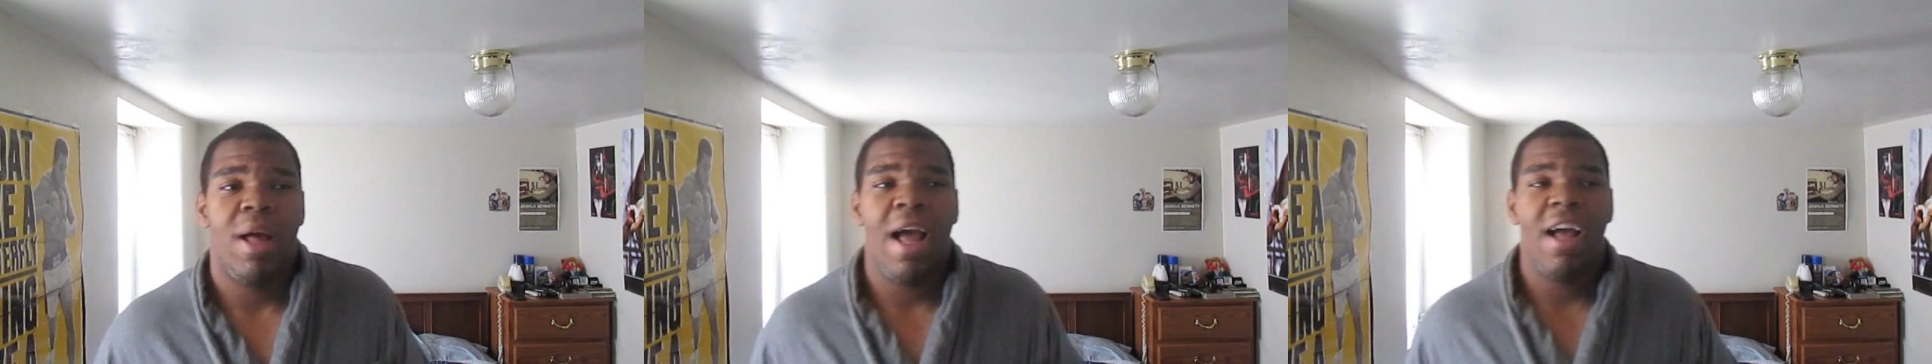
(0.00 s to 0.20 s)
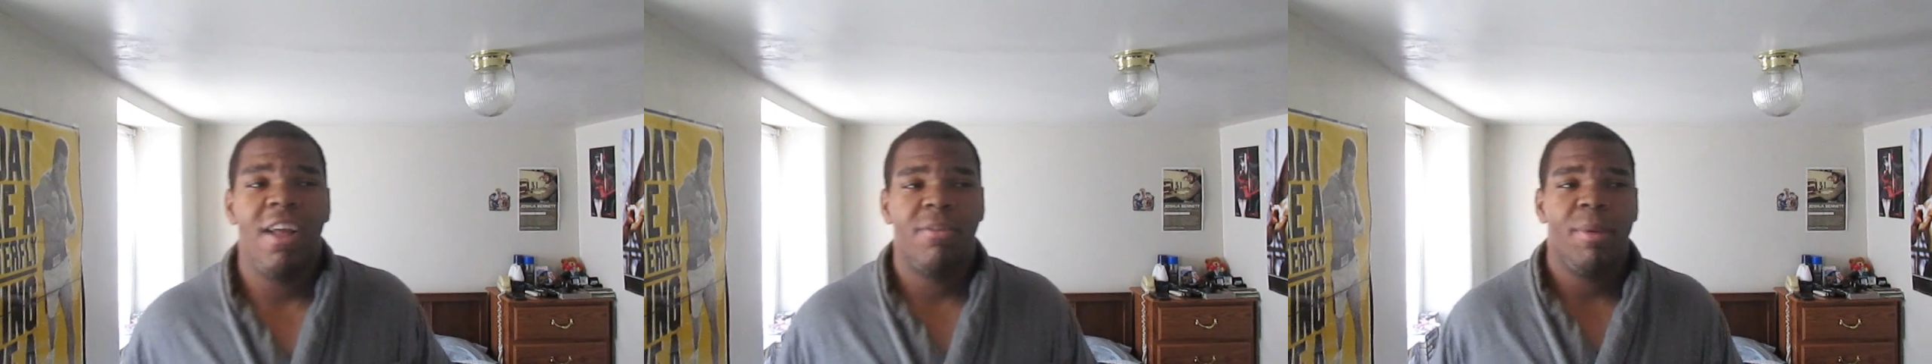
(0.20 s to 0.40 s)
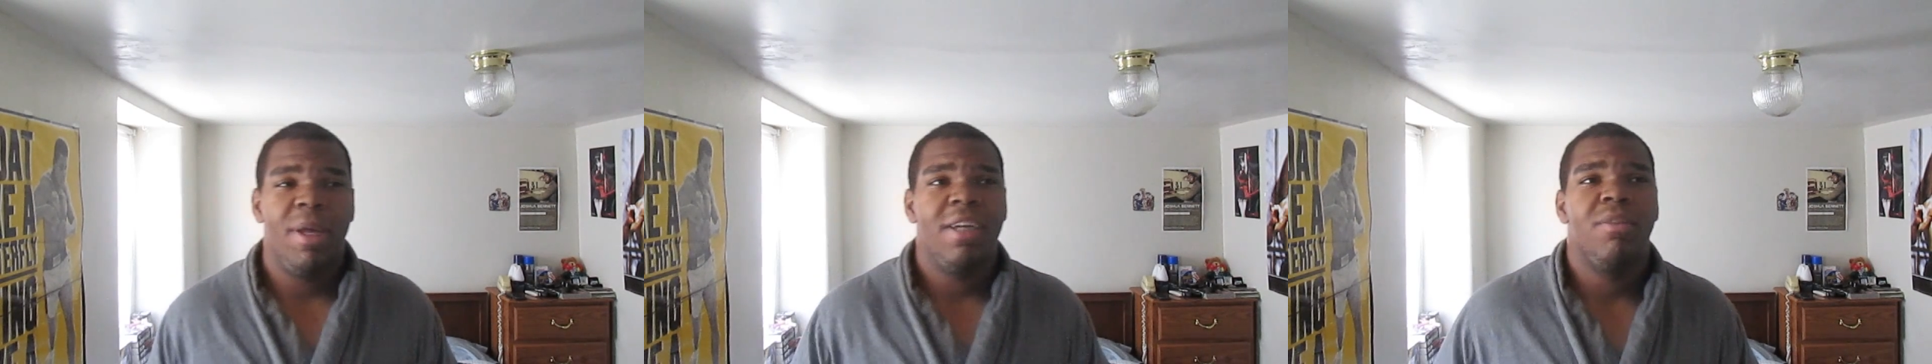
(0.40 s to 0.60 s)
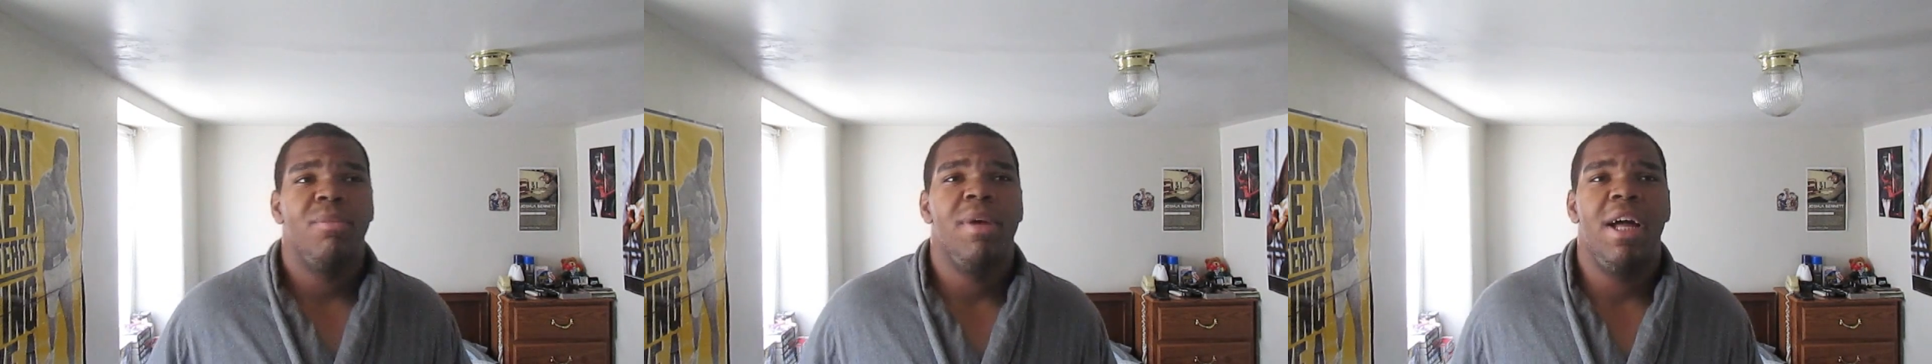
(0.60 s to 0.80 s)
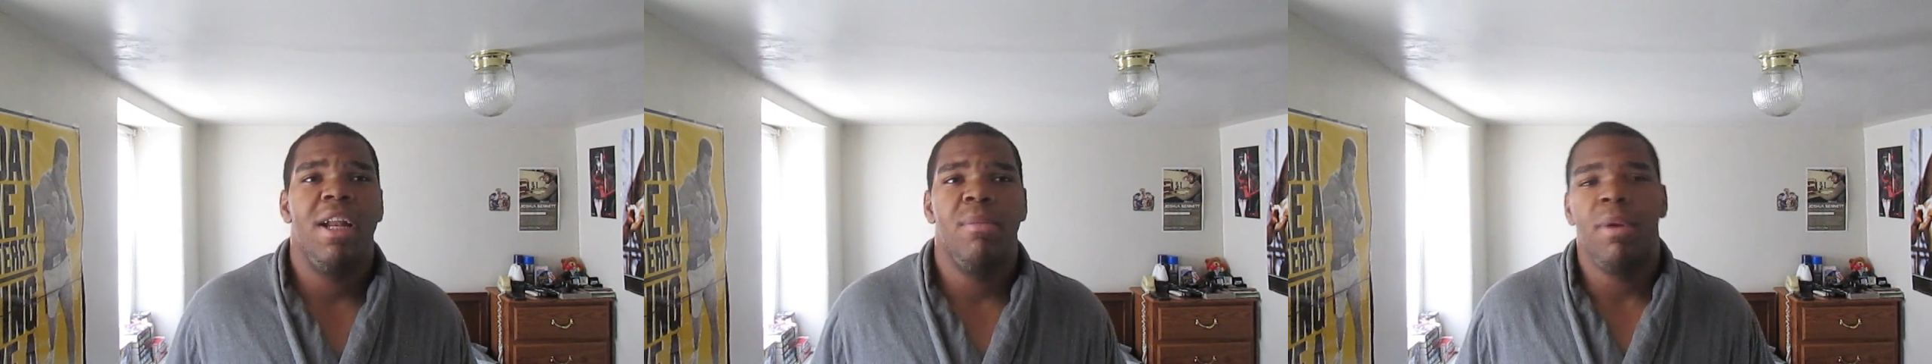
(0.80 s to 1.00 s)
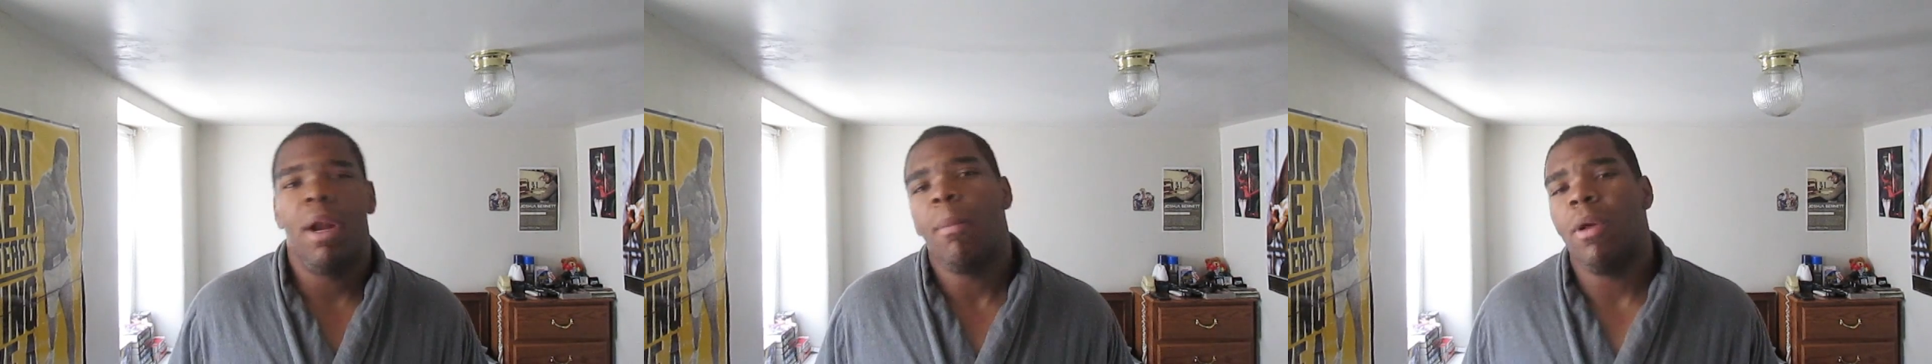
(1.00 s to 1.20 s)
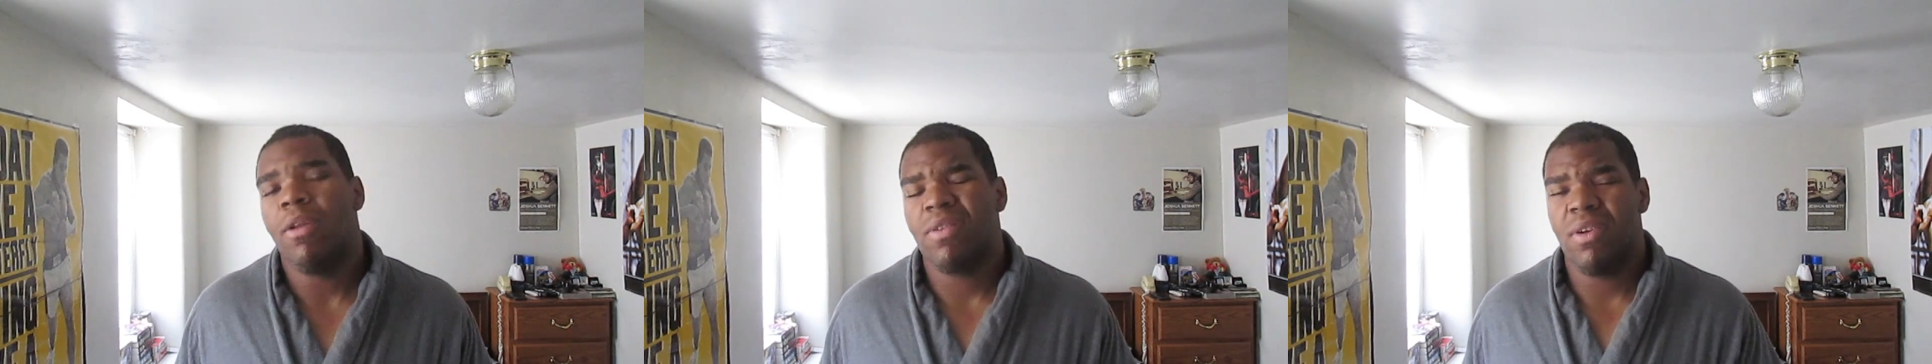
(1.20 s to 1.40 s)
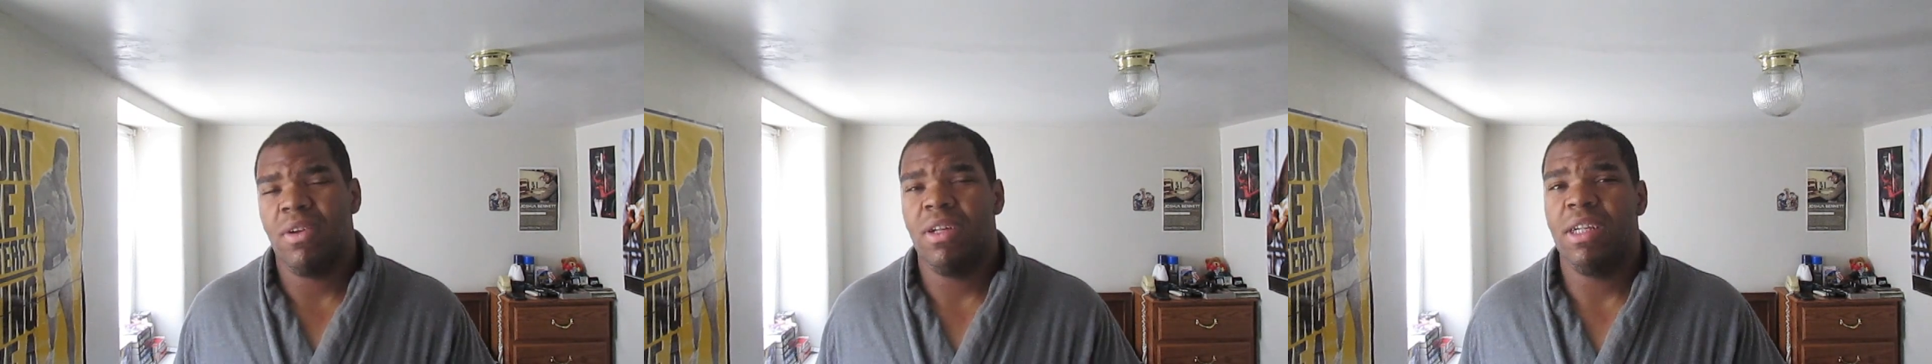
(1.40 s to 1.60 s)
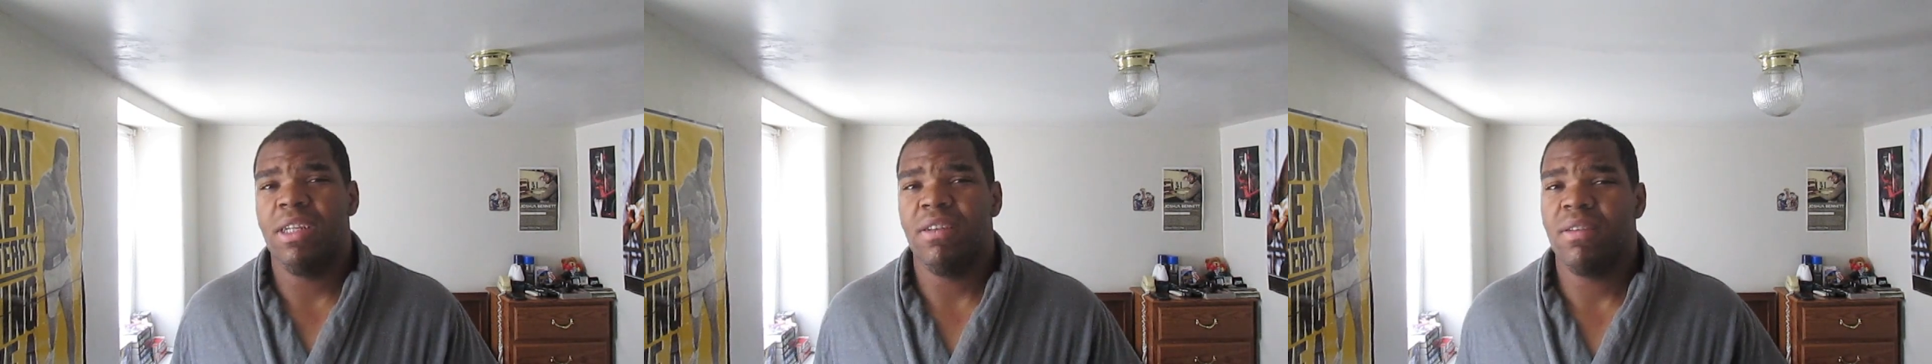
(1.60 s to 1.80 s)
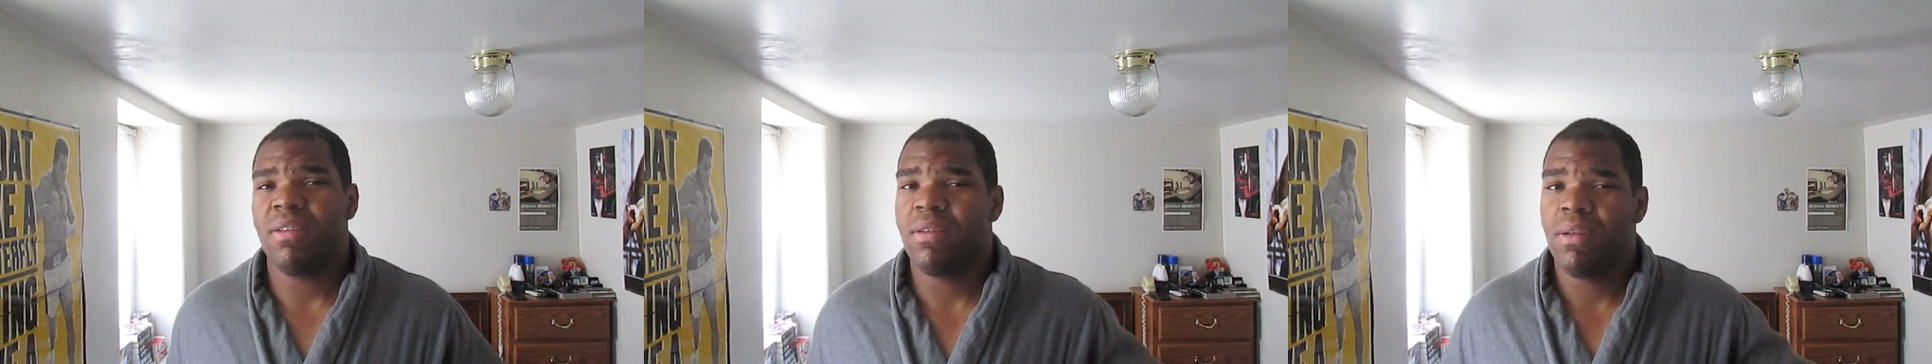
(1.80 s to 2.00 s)
aspect about it, but I'm also going to
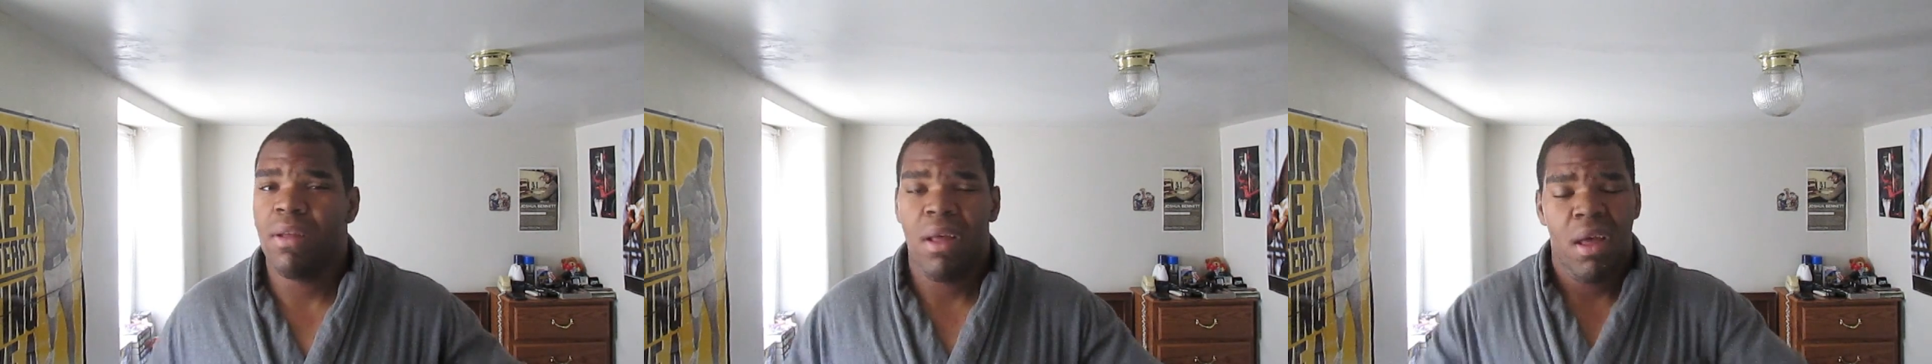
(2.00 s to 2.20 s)
just